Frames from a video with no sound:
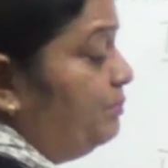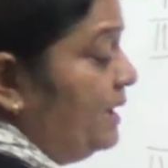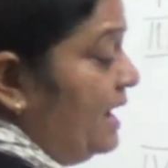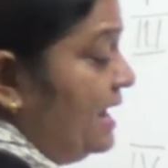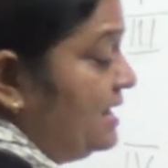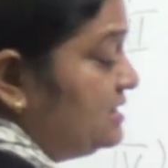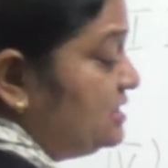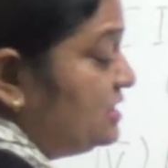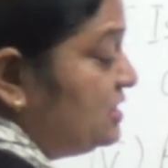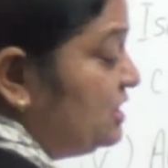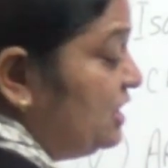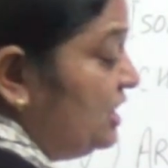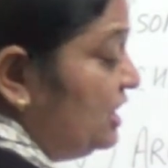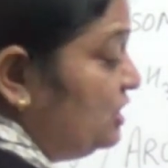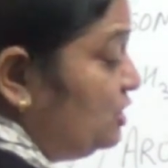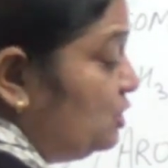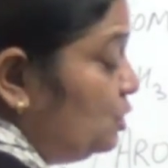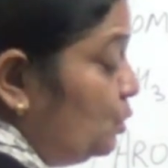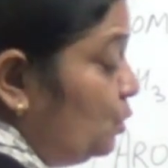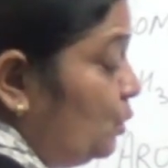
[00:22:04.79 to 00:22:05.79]
plus
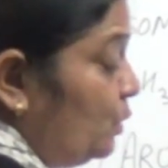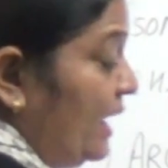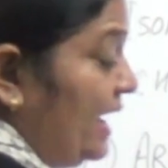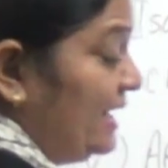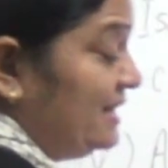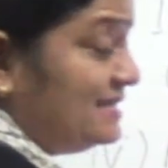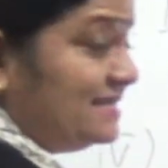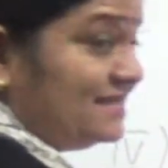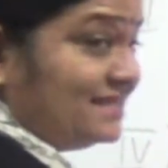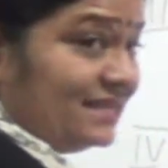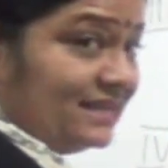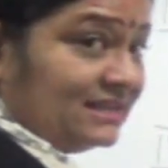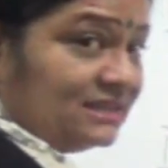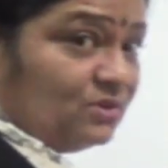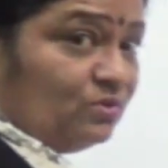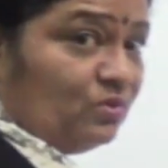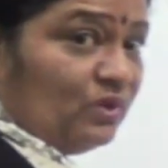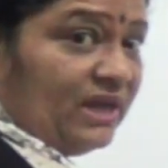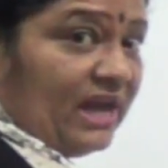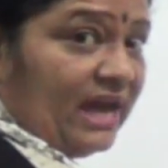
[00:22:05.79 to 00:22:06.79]

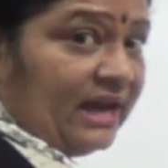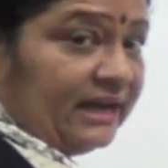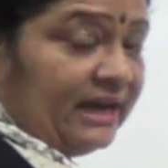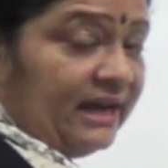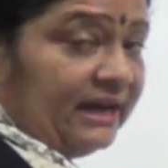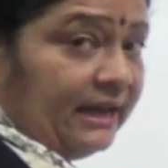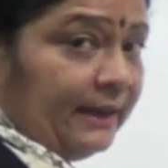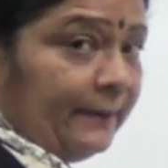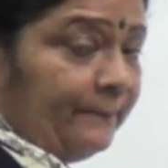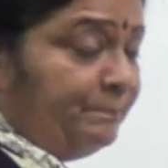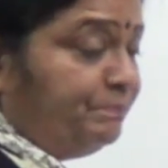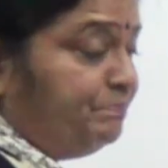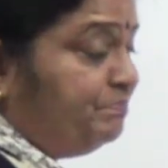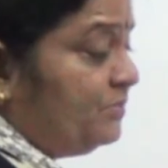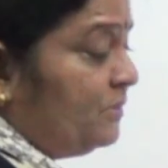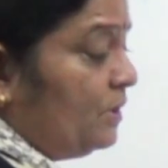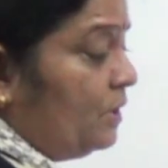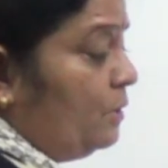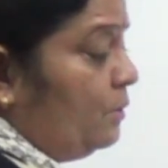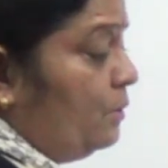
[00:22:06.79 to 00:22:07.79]
C2H6 we are getting,
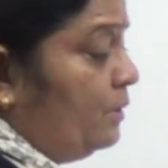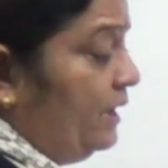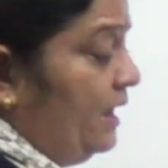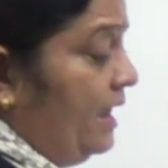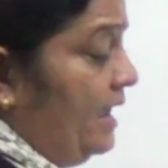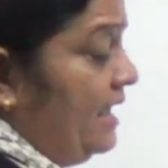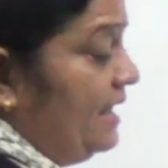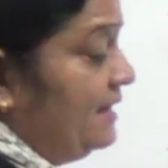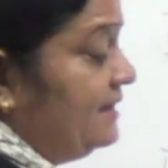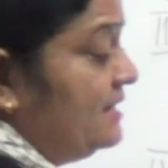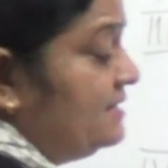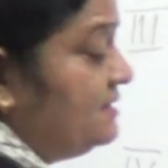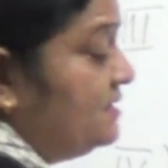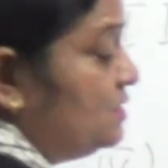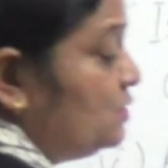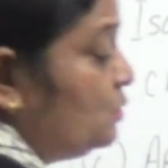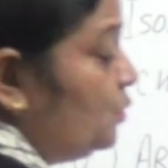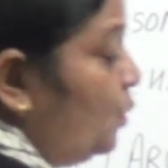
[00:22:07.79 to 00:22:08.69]
okay, this is